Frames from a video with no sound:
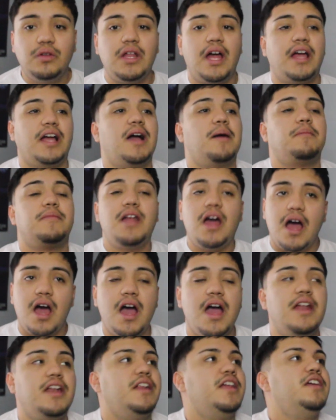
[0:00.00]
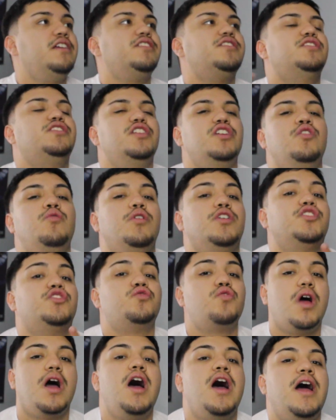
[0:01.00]
like, I'm not, and he still would
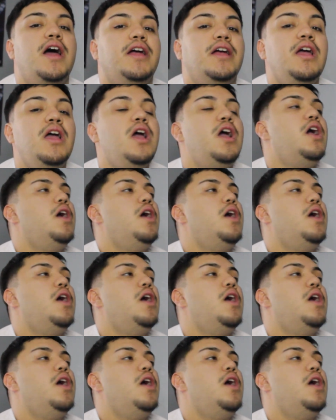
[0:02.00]
try,